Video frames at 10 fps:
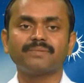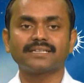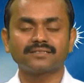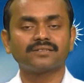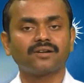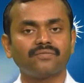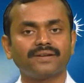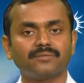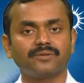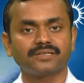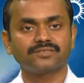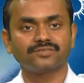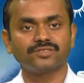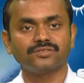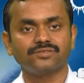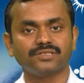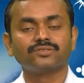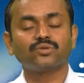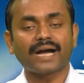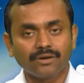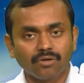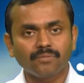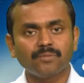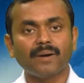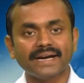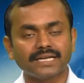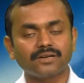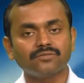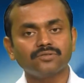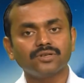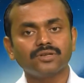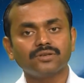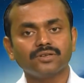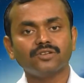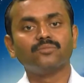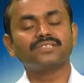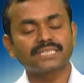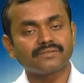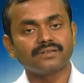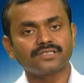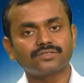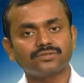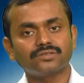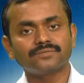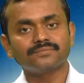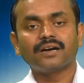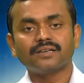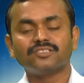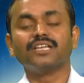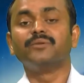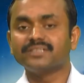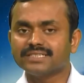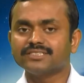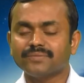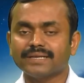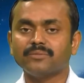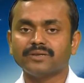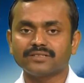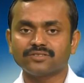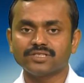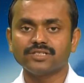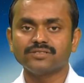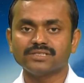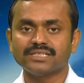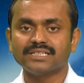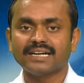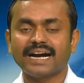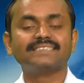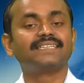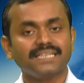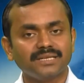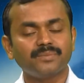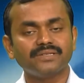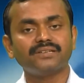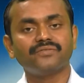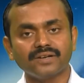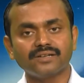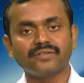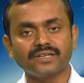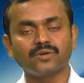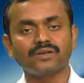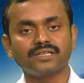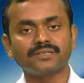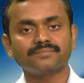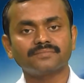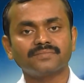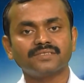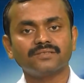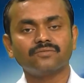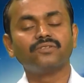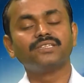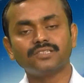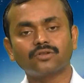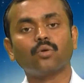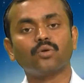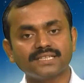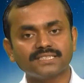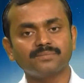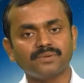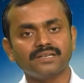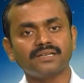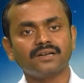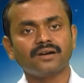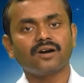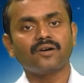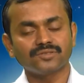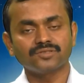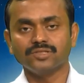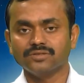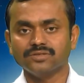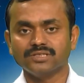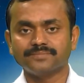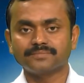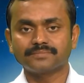matter of environmental sociology. So I hope by now you must have understood the emergence of environmental sociology as an independent field of inquiry within the core discipline of sociology.